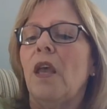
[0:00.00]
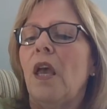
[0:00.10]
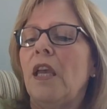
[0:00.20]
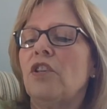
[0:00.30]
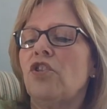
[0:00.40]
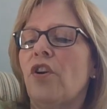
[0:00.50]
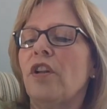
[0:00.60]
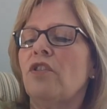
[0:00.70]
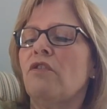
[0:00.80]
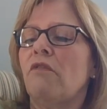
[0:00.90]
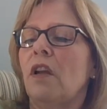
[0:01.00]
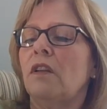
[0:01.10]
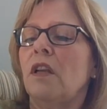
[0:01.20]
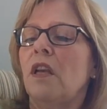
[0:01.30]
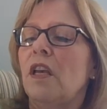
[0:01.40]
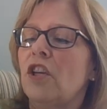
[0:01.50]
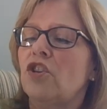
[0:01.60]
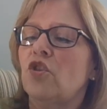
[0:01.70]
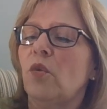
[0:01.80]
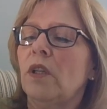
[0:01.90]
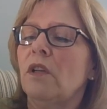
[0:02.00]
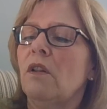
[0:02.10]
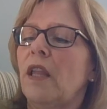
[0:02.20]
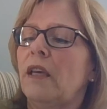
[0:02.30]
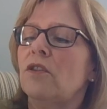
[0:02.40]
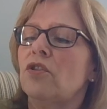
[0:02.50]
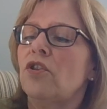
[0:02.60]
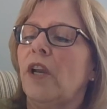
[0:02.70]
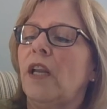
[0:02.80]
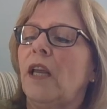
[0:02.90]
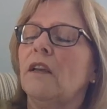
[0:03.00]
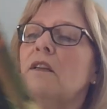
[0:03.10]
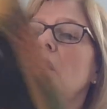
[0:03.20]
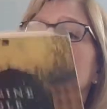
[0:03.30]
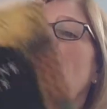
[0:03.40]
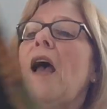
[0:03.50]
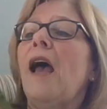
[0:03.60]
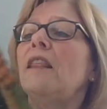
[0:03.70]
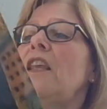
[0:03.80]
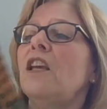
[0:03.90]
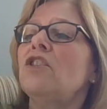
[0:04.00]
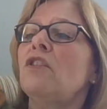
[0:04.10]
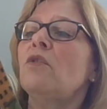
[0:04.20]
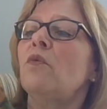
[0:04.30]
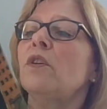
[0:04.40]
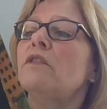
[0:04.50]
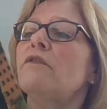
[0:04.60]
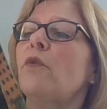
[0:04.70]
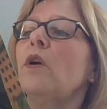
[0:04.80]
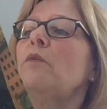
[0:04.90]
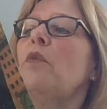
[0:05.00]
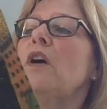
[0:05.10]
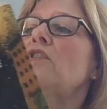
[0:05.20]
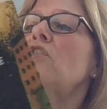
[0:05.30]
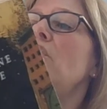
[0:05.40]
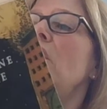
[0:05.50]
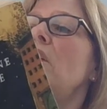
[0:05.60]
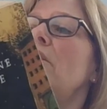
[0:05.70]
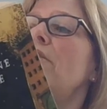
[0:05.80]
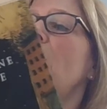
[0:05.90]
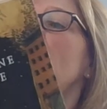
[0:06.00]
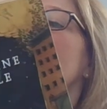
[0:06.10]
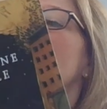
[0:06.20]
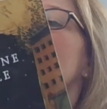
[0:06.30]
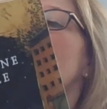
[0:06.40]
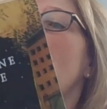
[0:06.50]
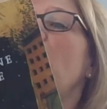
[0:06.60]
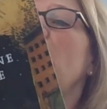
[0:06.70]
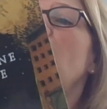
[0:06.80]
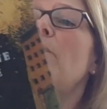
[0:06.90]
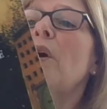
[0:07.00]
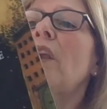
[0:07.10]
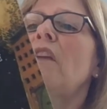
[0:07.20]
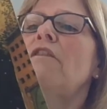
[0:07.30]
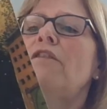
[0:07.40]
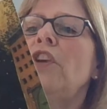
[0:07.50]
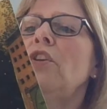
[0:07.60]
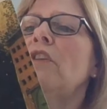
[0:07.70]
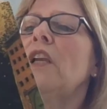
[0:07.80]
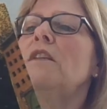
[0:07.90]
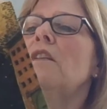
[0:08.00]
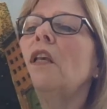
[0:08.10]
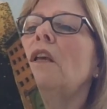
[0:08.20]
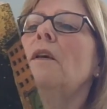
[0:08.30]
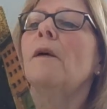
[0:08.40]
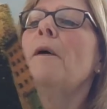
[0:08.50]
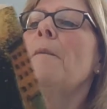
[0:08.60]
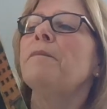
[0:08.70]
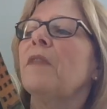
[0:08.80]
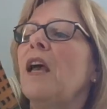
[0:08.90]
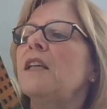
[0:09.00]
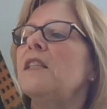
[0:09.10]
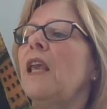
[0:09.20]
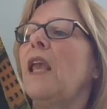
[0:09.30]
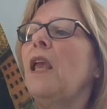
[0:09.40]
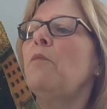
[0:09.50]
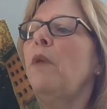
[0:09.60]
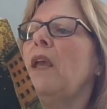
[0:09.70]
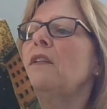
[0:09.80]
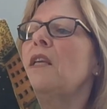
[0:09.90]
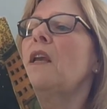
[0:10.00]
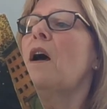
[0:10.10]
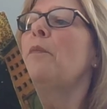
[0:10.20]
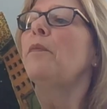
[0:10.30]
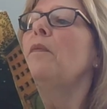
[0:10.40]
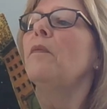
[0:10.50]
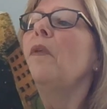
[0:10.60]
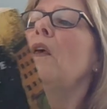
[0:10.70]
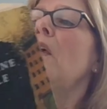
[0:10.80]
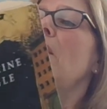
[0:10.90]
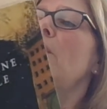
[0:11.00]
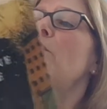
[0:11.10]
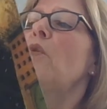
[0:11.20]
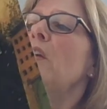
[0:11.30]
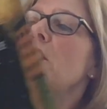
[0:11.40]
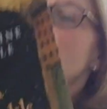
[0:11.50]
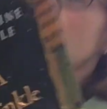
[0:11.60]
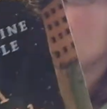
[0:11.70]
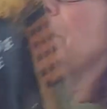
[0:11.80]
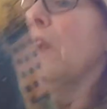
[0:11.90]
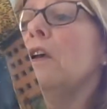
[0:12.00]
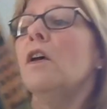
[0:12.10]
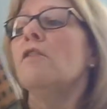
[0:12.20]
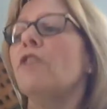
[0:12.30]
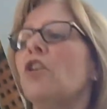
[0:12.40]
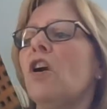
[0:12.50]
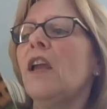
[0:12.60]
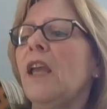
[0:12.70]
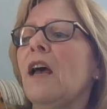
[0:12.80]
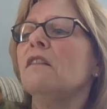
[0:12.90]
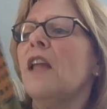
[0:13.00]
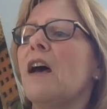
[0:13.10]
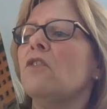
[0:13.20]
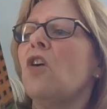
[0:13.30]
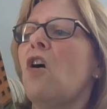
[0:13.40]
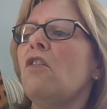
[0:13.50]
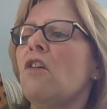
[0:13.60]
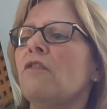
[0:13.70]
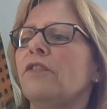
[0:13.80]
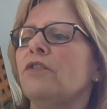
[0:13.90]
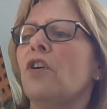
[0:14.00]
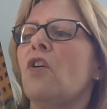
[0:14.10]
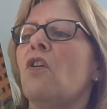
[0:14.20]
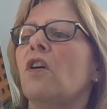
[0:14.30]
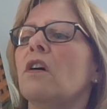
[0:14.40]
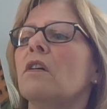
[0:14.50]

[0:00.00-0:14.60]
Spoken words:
He started to run, his short little legs straining. At the edge of the woods, Fortinbras stood in front of a boy, barking furiously. As they came panting up, the boy said, "For crying out loud, call off your dog."